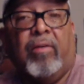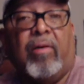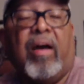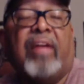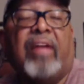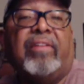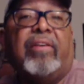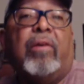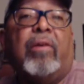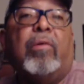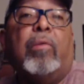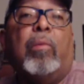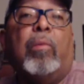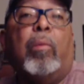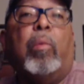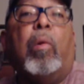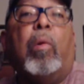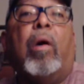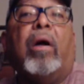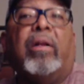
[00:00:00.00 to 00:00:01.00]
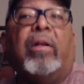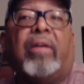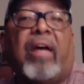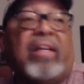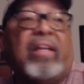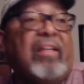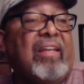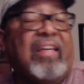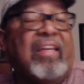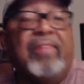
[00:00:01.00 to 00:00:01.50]
I don't want,
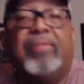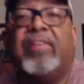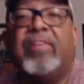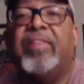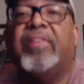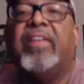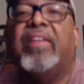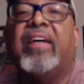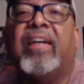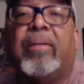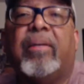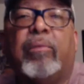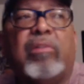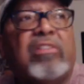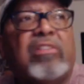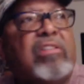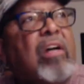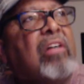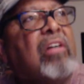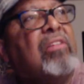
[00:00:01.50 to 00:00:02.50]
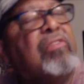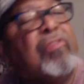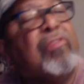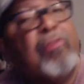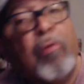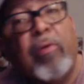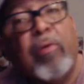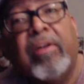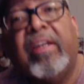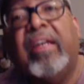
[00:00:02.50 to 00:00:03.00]
even then, we're talking
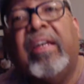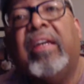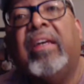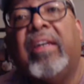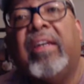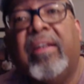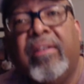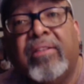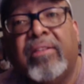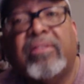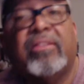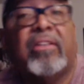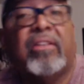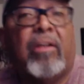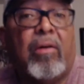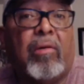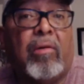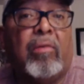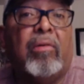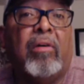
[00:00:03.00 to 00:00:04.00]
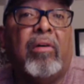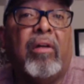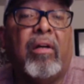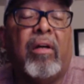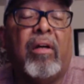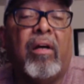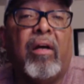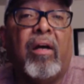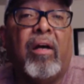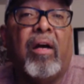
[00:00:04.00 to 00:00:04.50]
40 years ago,
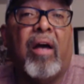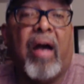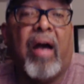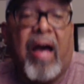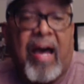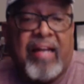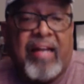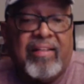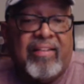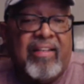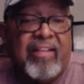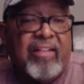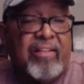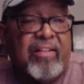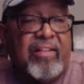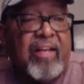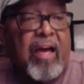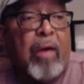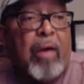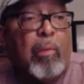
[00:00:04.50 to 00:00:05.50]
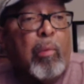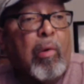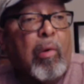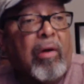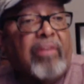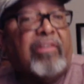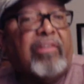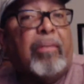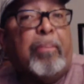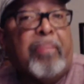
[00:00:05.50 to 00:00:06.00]
I did not
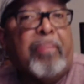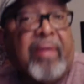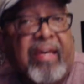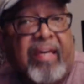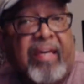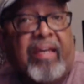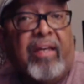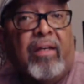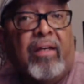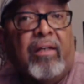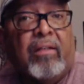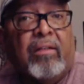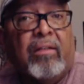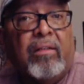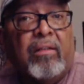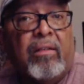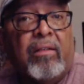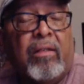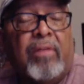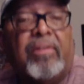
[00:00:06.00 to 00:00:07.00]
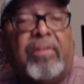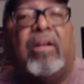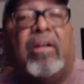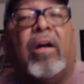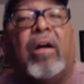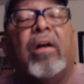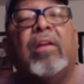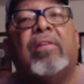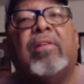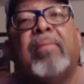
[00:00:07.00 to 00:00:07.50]
want to be the
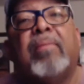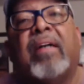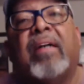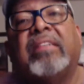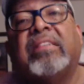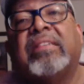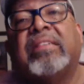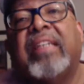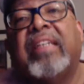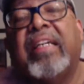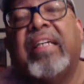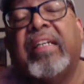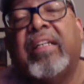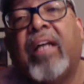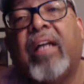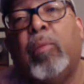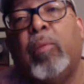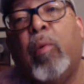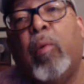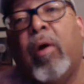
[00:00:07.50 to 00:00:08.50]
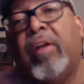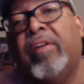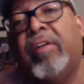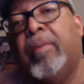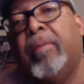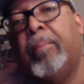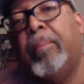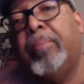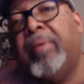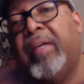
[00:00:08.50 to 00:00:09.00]
color of my skin. I wanted
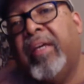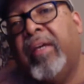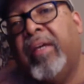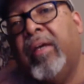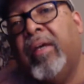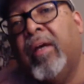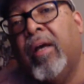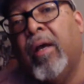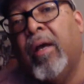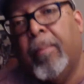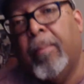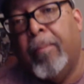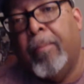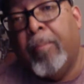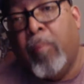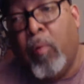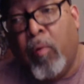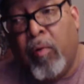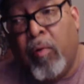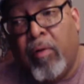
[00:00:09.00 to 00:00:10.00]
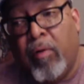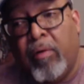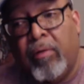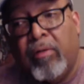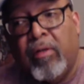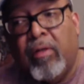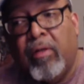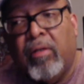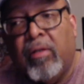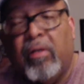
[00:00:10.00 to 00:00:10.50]
to be more
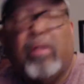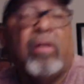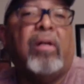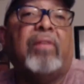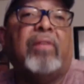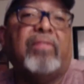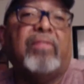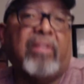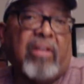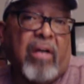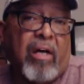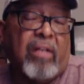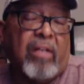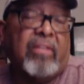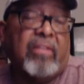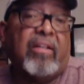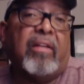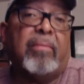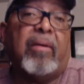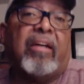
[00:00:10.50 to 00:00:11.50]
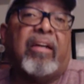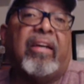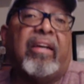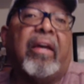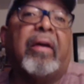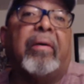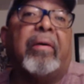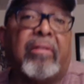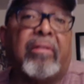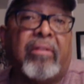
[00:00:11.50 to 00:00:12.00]
of the content of my
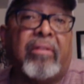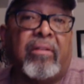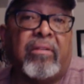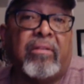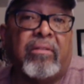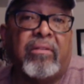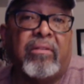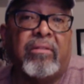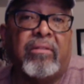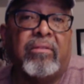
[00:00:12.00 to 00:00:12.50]
character.